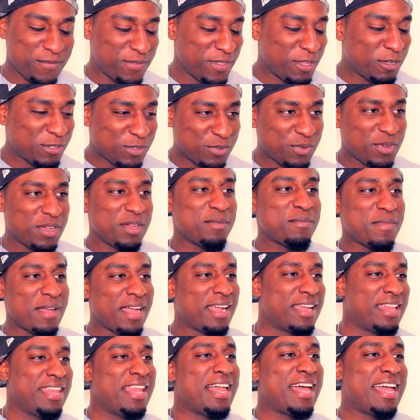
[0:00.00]
It was one of
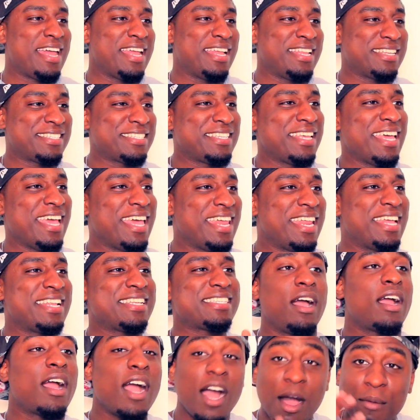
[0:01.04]
my clients and
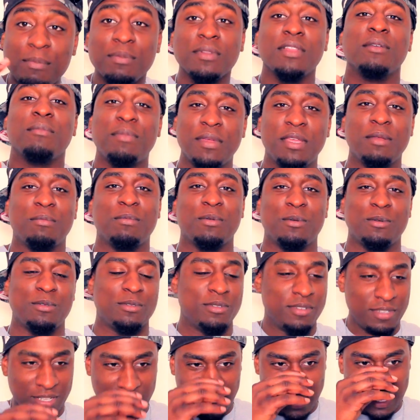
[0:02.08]
a couple of people
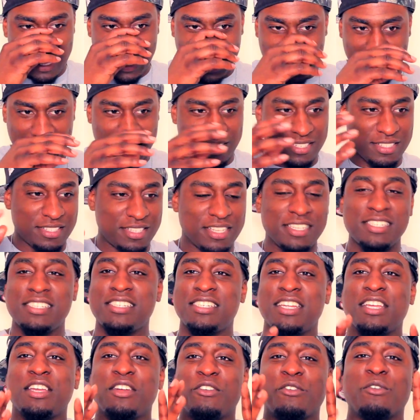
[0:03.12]
because this
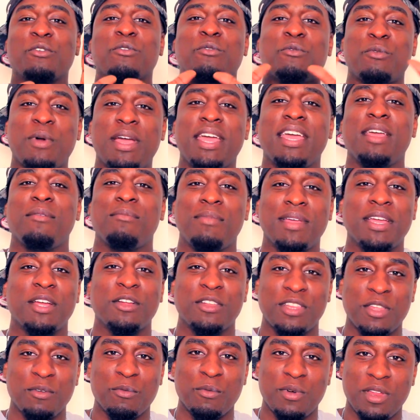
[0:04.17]
shit grew way bigger
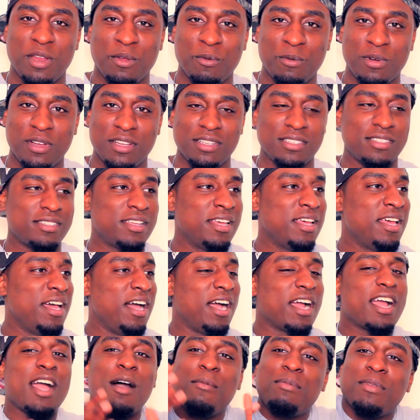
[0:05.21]
than what it was.
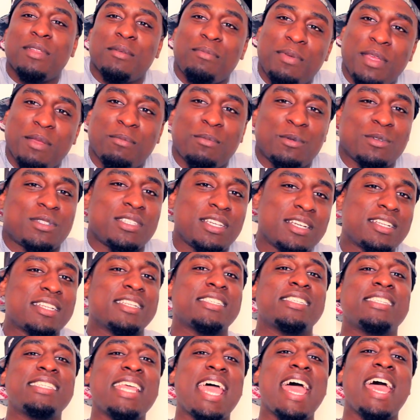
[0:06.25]
A couple of people took
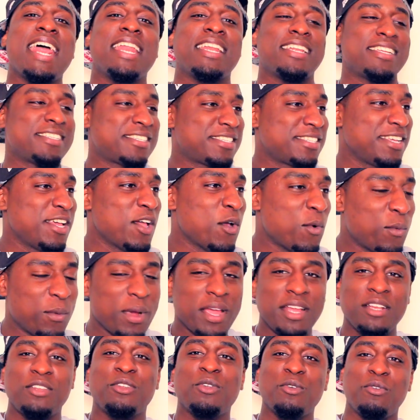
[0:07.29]
the status
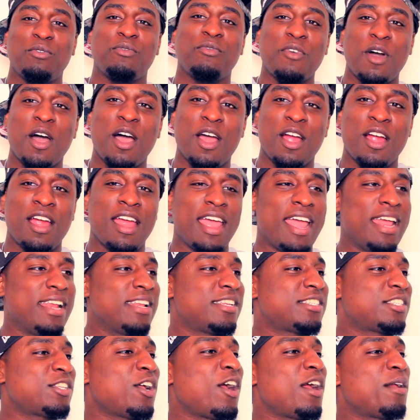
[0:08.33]
way too far
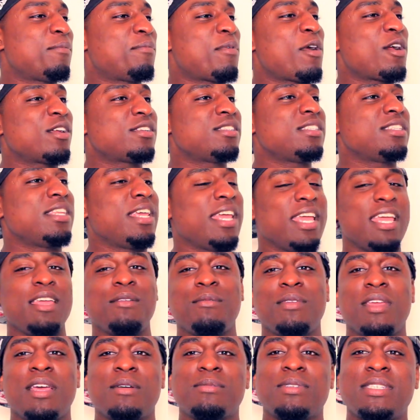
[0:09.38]
and started personally
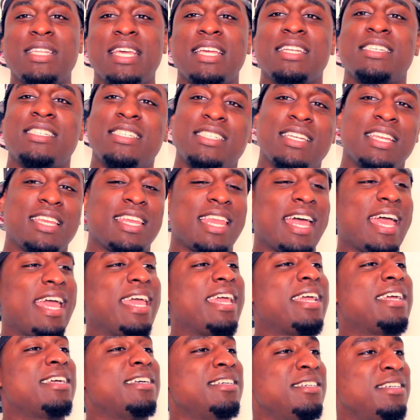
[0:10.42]
hitting me up saying shit
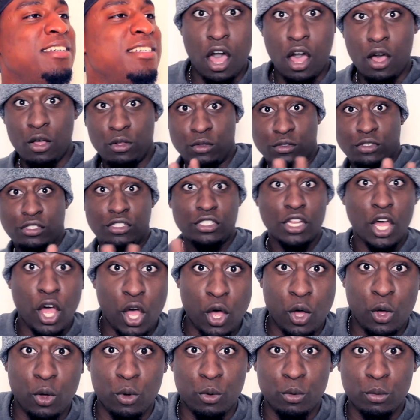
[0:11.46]
like, oh,
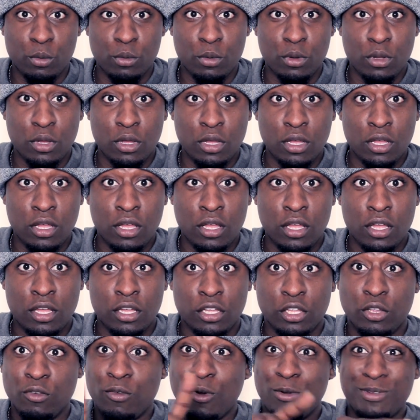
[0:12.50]
so
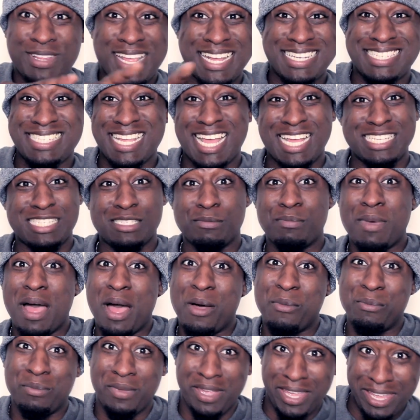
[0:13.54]
you wrote that status
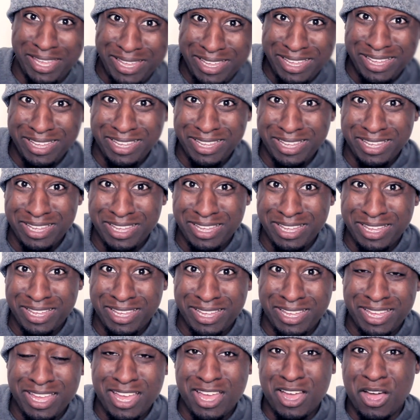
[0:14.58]
about me?
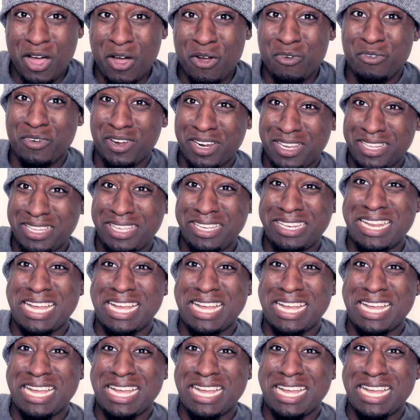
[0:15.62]
Oh, really?